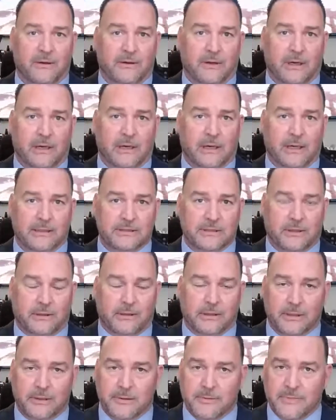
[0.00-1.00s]
It's
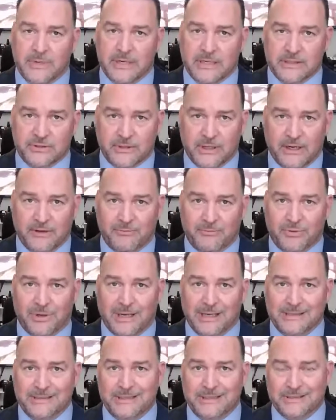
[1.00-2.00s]
called an administrative
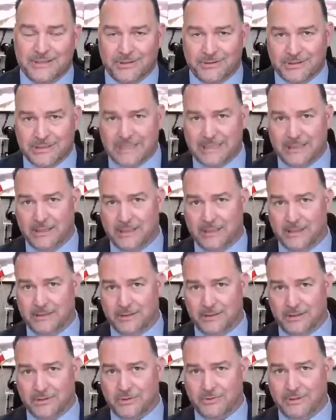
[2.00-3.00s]
process.
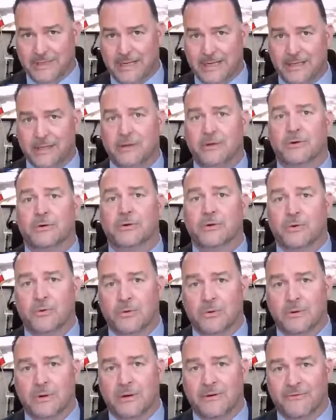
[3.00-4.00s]
You're creating your
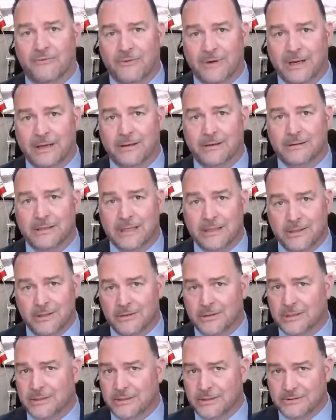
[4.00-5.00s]
court of record that
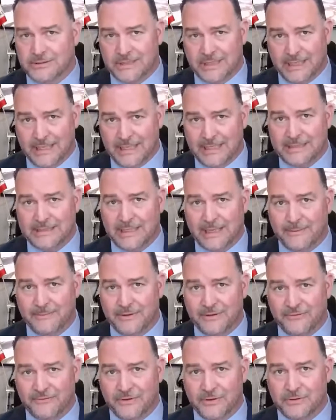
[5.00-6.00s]
you can use at any time
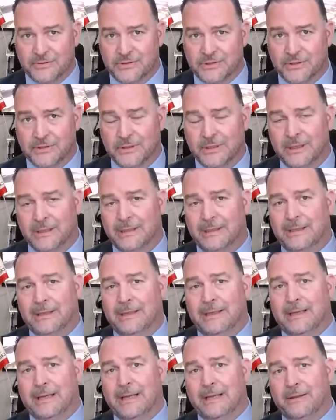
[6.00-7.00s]
in the future.
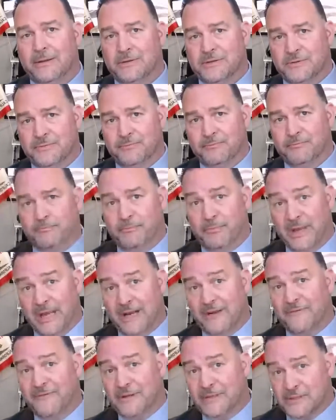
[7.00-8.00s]
And those
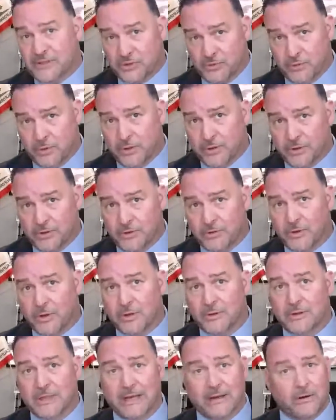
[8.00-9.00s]
benefits, quote
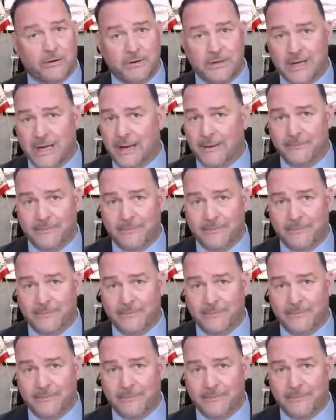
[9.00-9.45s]
unquote, that are not